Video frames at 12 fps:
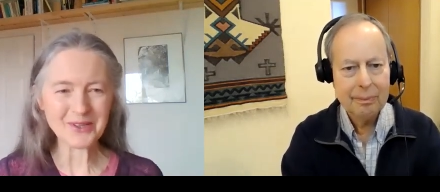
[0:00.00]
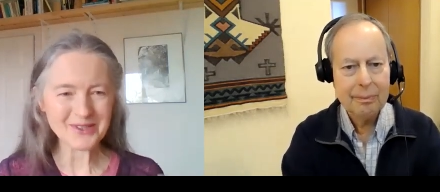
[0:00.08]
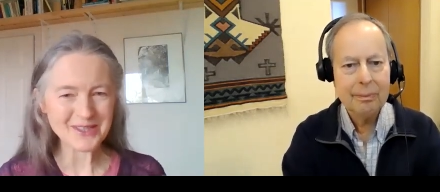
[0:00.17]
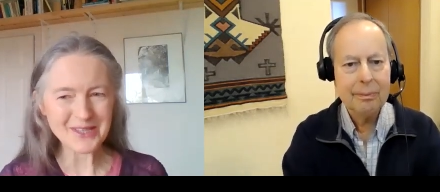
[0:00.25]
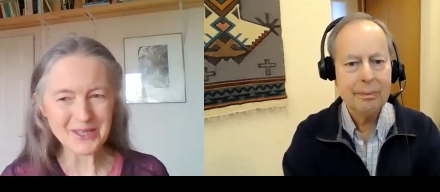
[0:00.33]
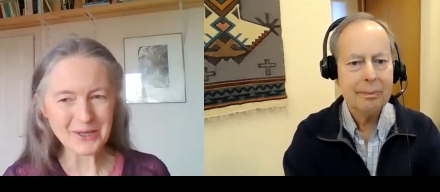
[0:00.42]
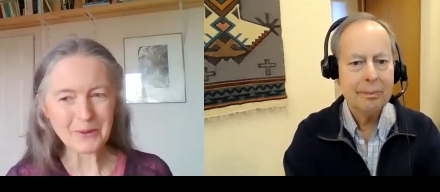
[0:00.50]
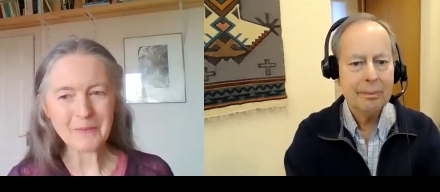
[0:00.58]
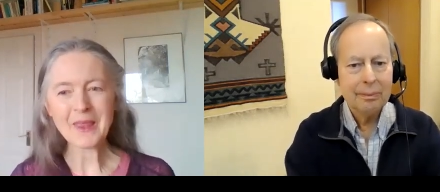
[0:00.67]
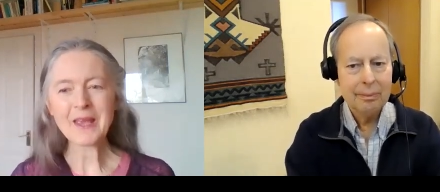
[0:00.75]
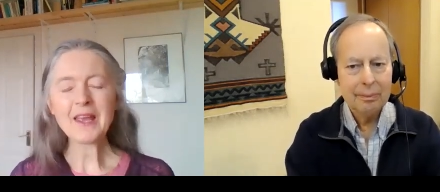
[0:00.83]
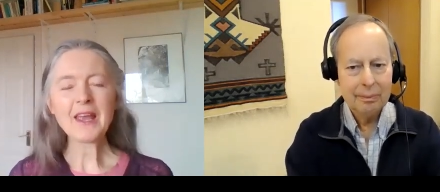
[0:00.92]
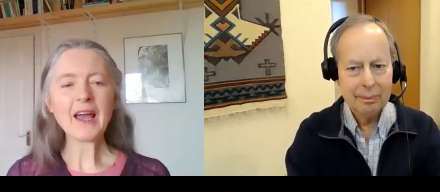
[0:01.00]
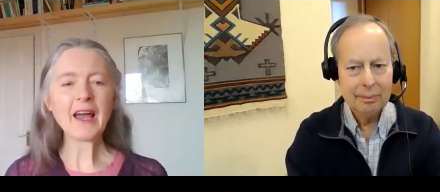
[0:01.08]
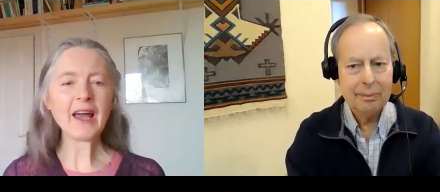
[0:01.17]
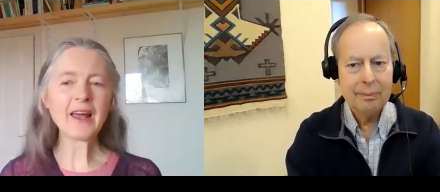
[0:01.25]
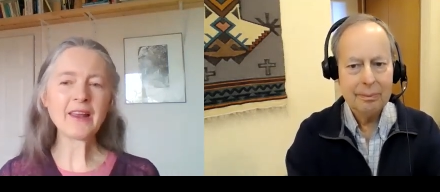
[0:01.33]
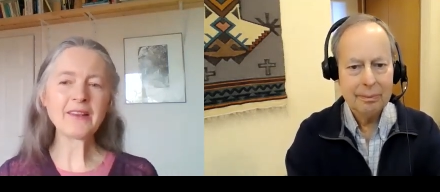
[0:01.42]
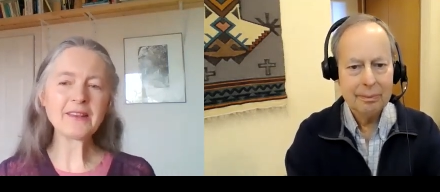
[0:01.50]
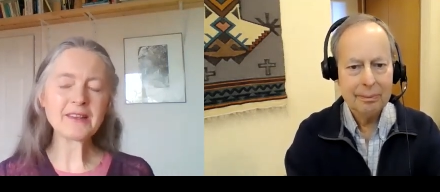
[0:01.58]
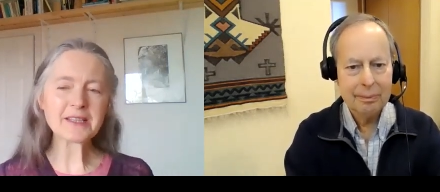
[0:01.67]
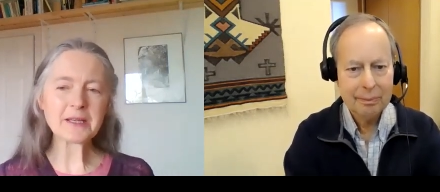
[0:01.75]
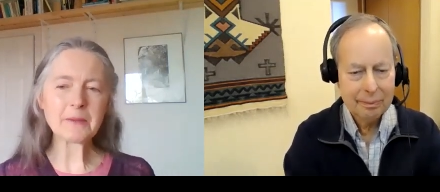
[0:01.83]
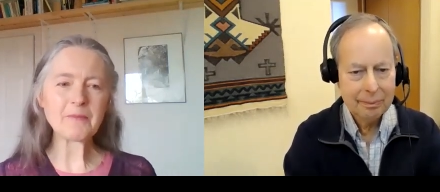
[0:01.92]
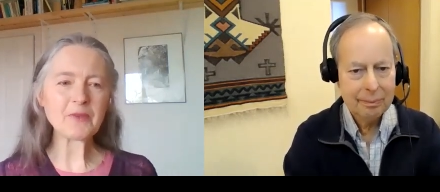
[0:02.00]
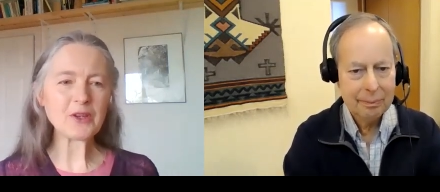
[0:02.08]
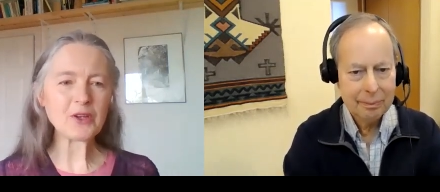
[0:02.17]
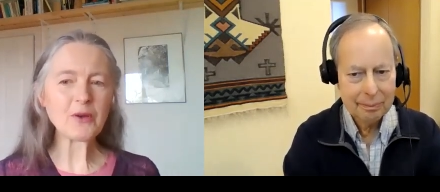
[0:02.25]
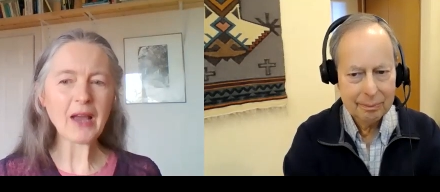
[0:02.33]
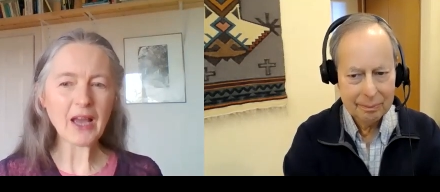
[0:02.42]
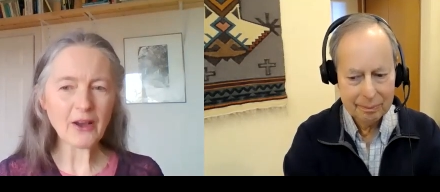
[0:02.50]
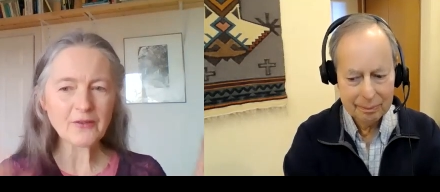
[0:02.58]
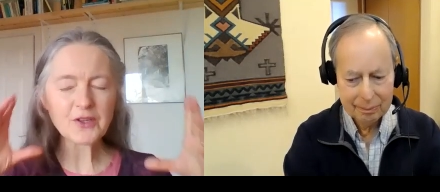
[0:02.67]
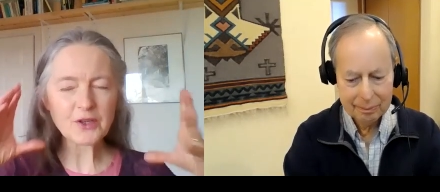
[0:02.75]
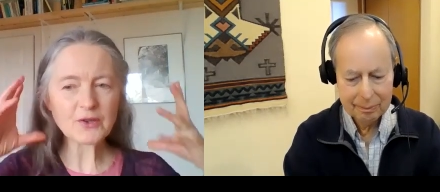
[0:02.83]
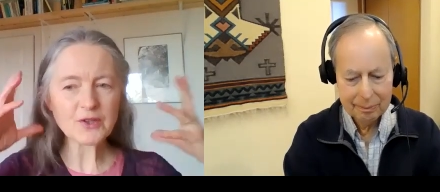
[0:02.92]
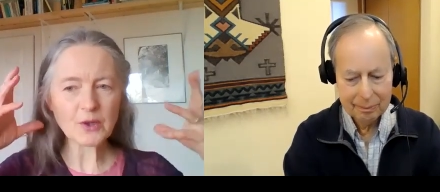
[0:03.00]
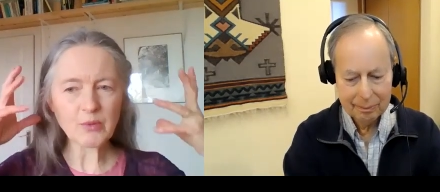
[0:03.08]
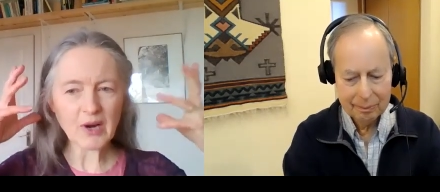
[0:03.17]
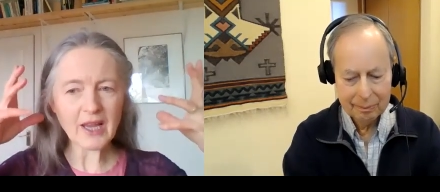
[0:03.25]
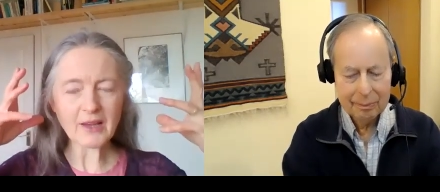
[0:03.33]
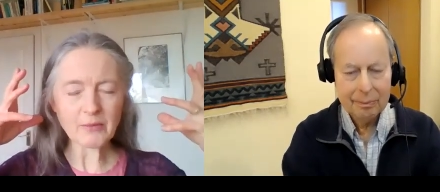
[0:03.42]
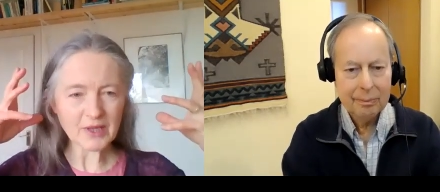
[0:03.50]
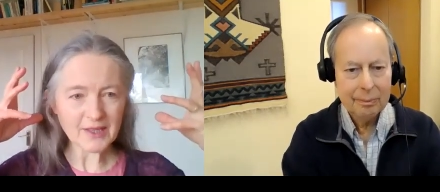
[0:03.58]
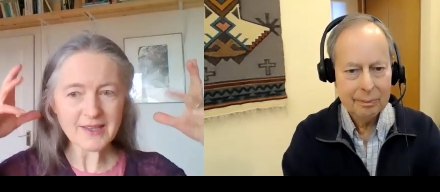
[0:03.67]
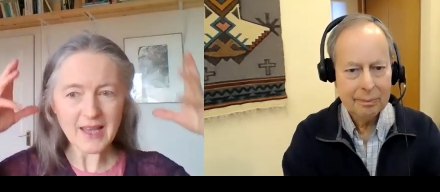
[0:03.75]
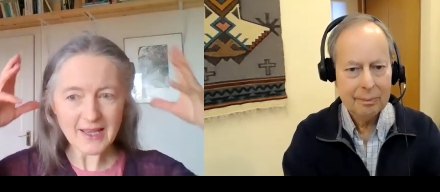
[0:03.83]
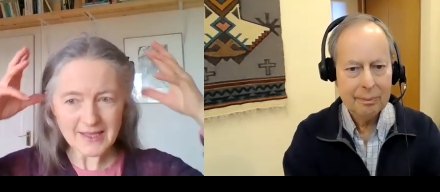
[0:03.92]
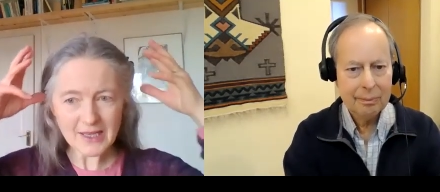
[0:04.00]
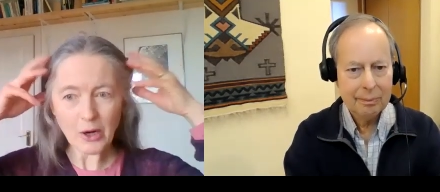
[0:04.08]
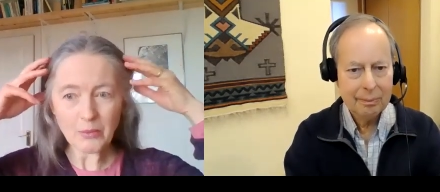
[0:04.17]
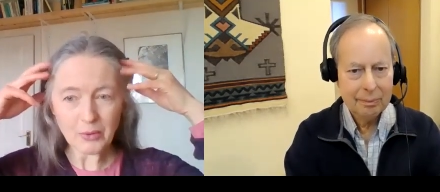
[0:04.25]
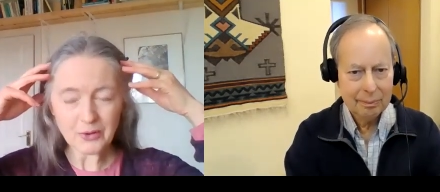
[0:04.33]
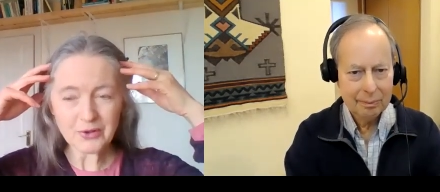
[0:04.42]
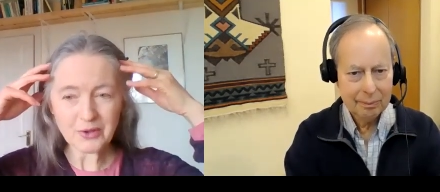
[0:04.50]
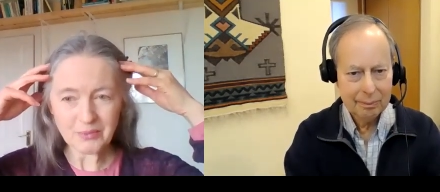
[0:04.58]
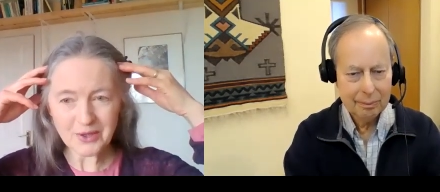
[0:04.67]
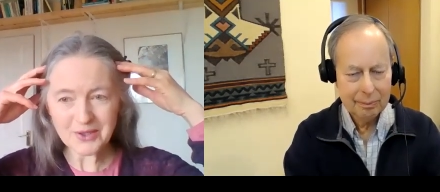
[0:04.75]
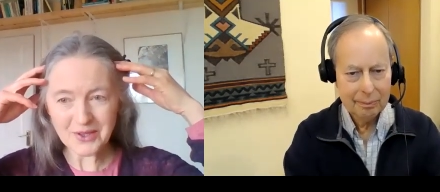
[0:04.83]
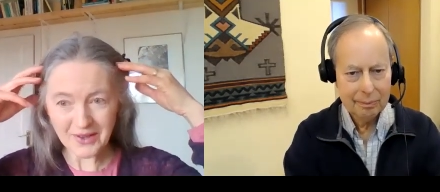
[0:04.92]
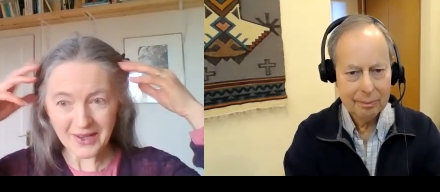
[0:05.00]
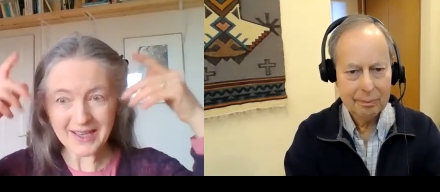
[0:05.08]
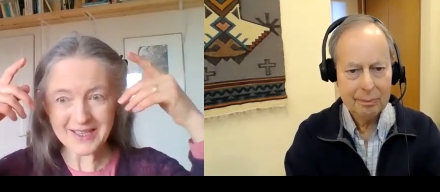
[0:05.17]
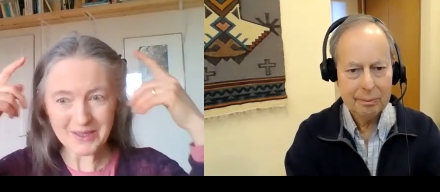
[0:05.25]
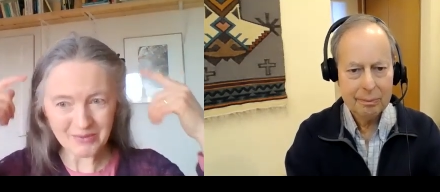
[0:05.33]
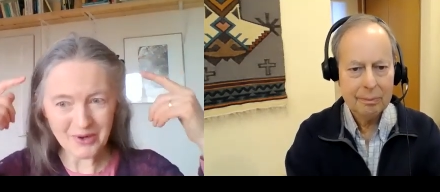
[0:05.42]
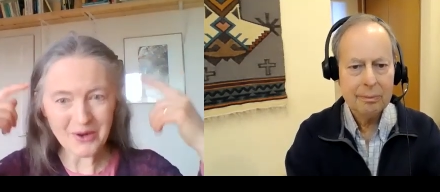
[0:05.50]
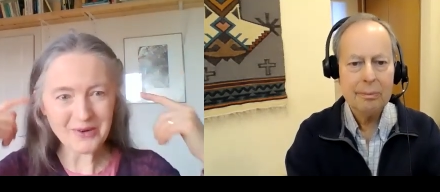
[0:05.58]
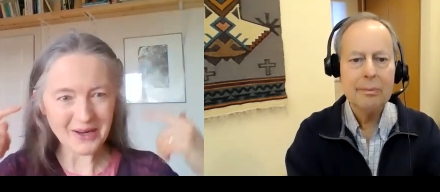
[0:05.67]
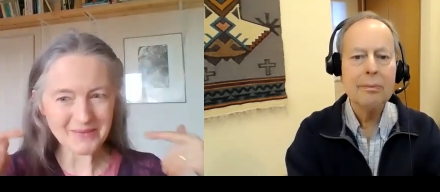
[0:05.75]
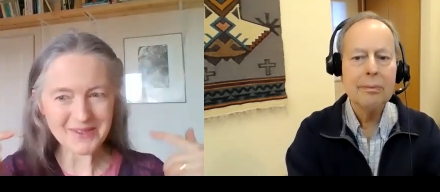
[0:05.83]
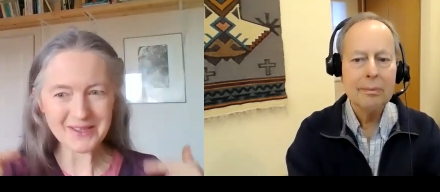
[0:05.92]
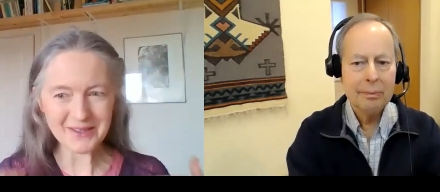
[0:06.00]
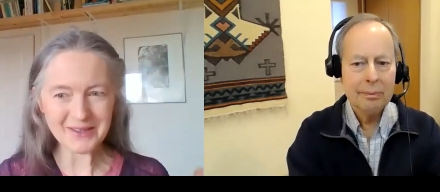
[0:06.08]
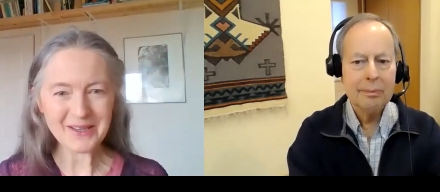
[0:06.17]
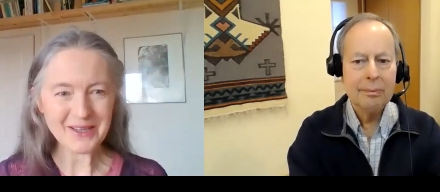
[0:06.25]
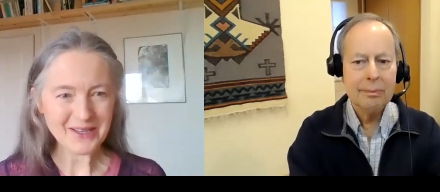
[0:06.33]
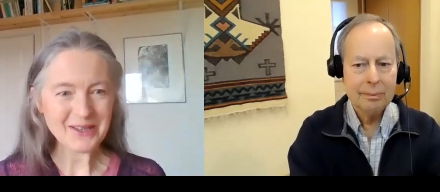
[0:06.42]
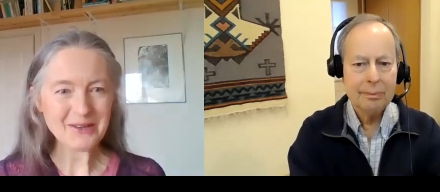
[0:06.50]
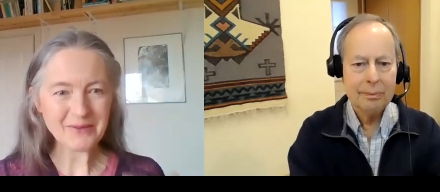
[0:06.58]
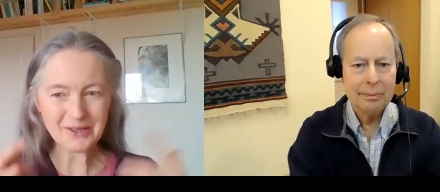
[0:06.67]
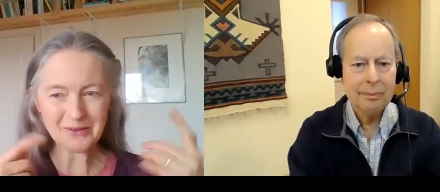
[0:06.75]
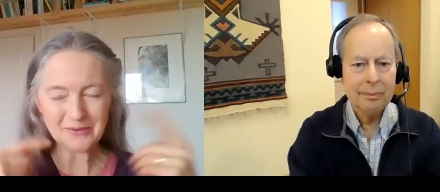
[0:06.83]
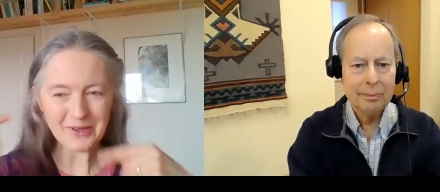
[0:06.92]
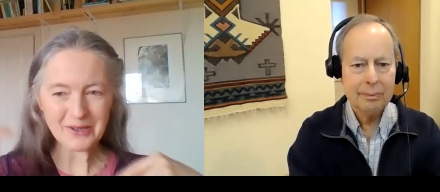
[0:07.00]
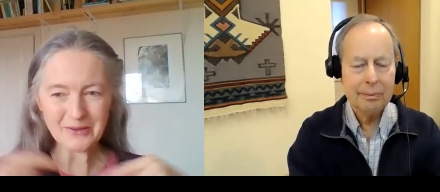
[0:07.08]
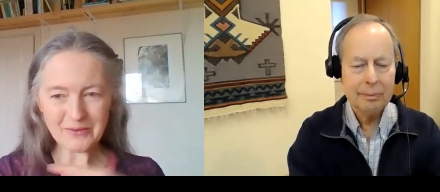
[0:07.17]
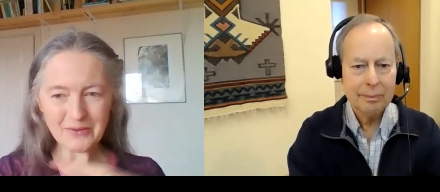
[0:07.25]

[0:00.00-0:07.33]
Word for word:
Speaker 1: what to do and you have to use your brain because there's the onboard computer that has the programs that will will